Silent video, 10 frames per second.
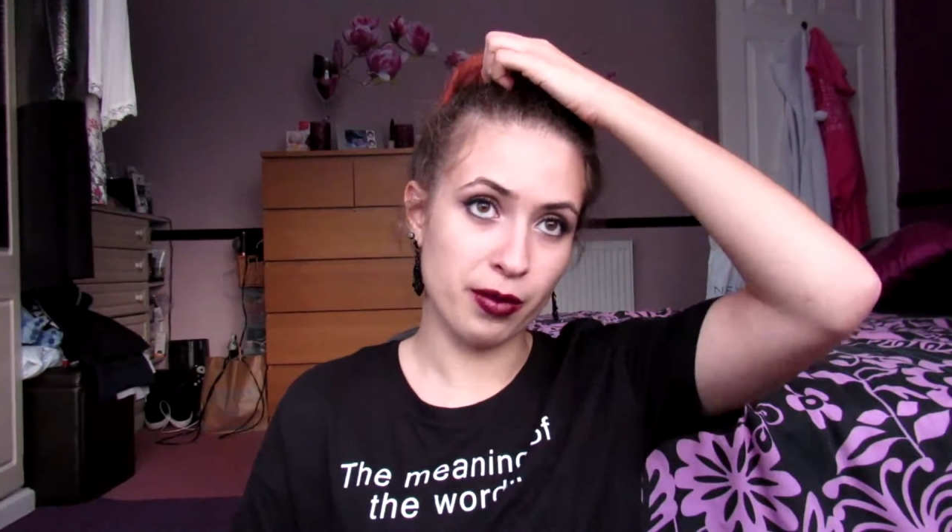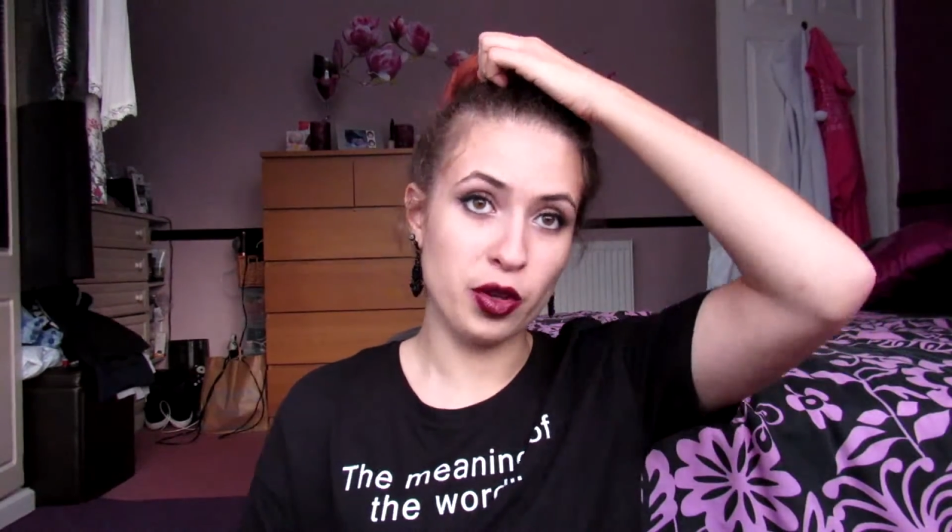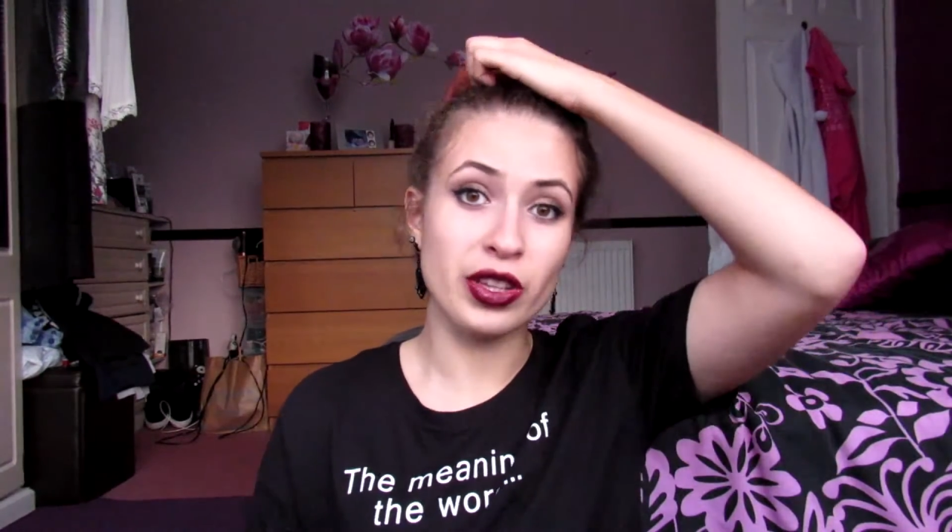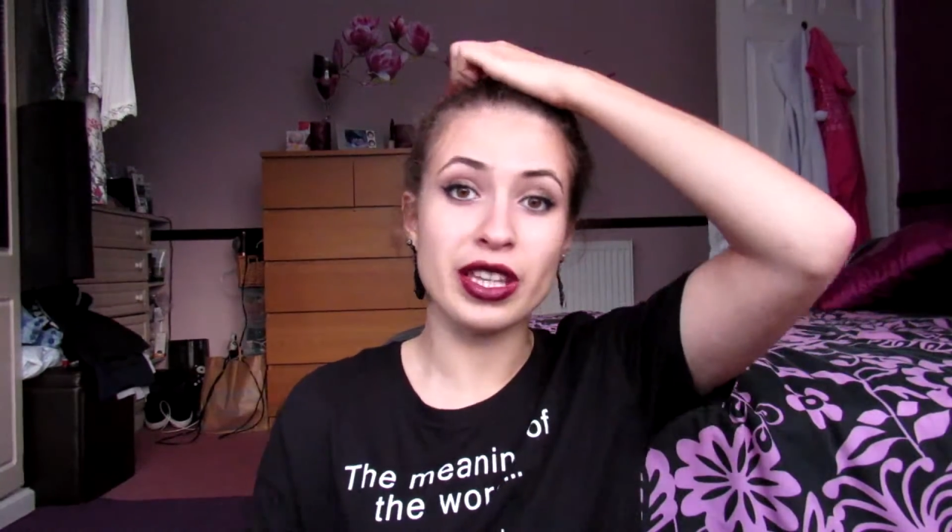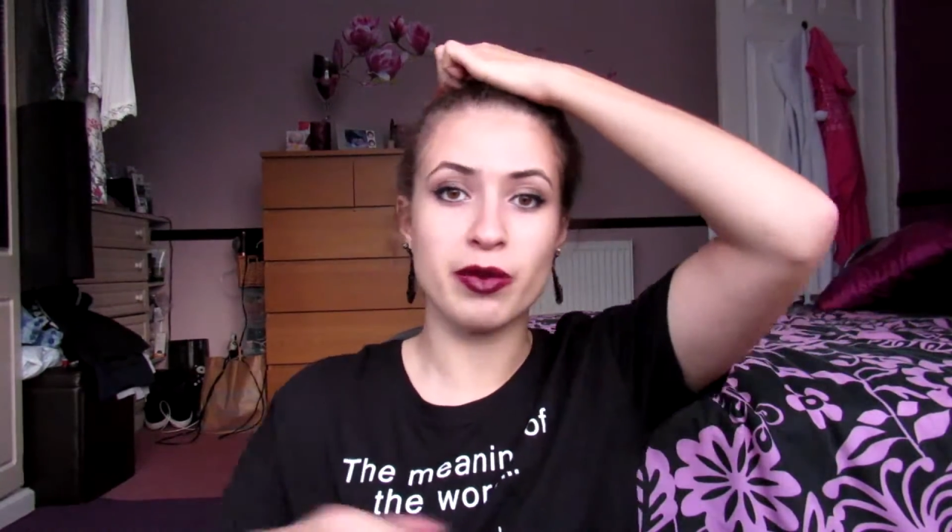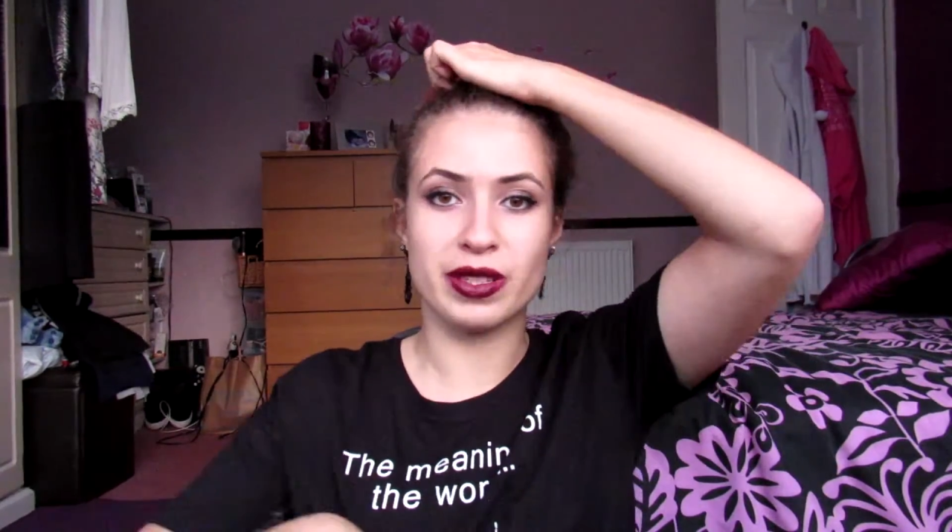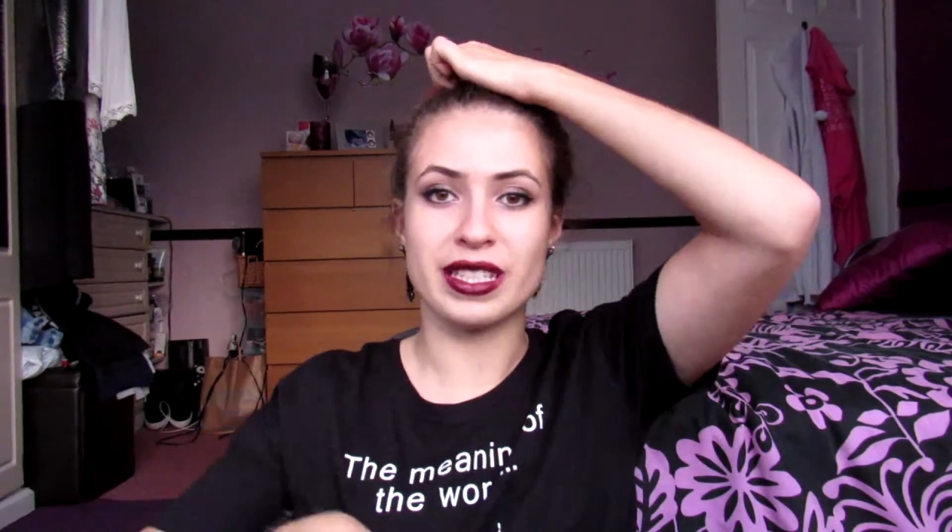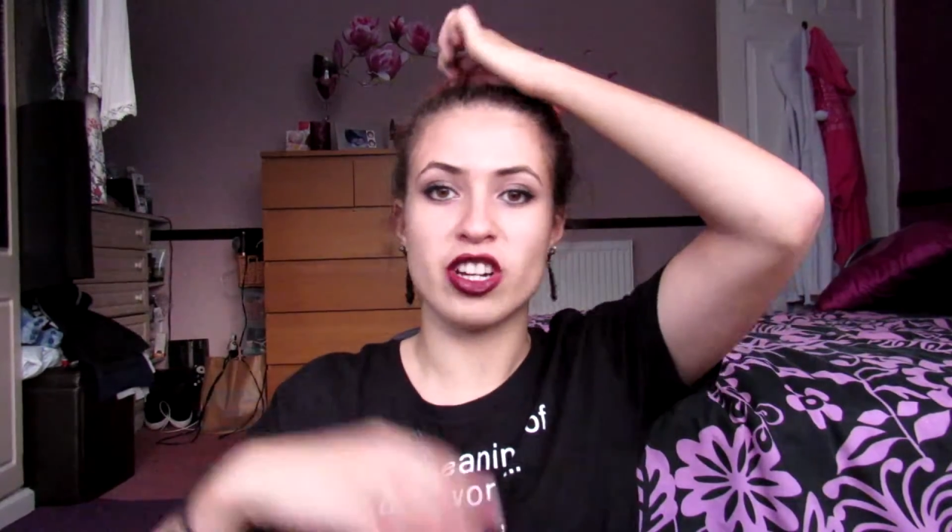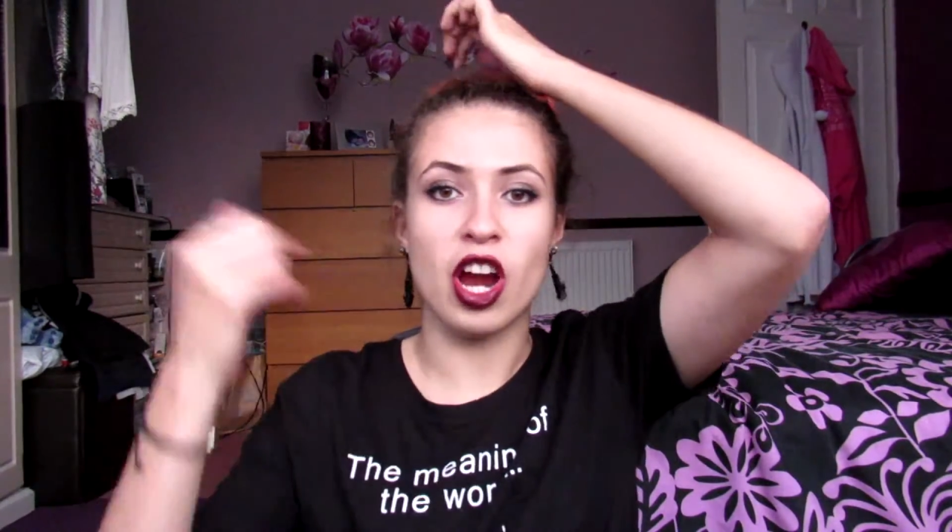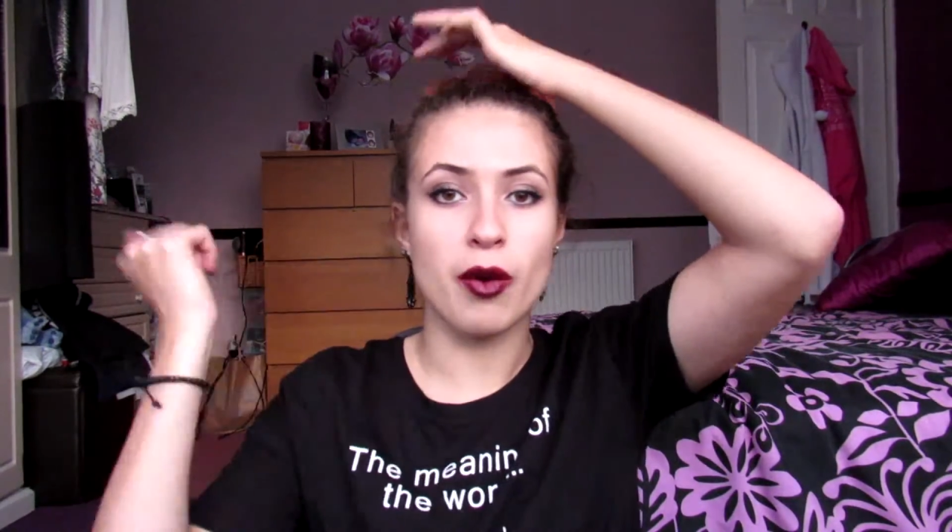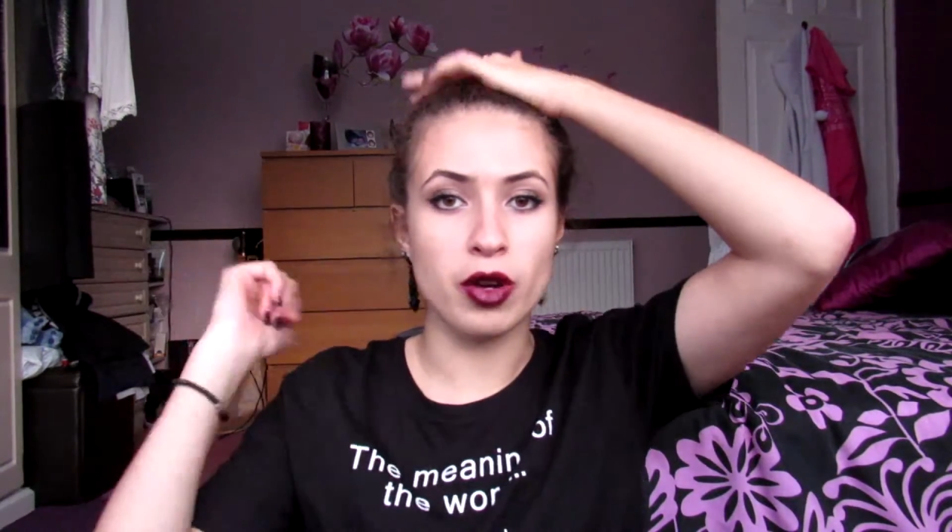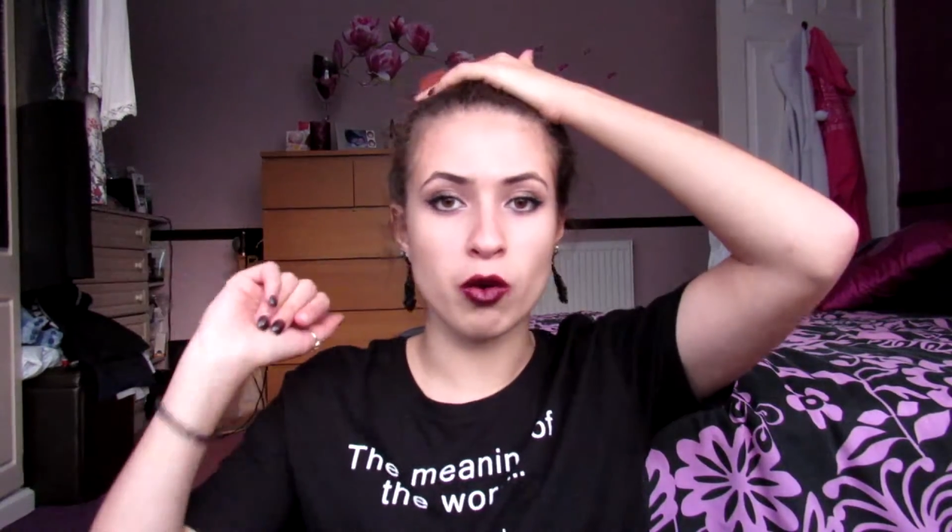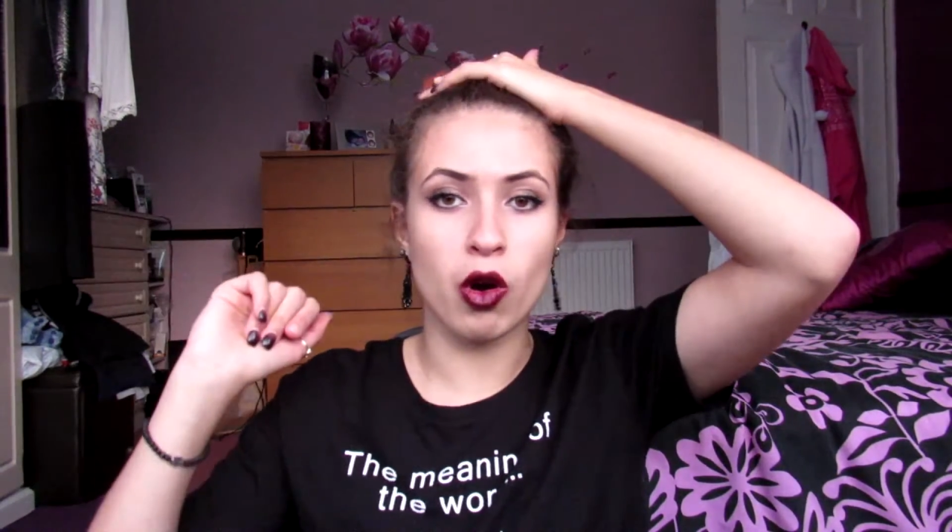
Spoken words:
Cookie was here. I went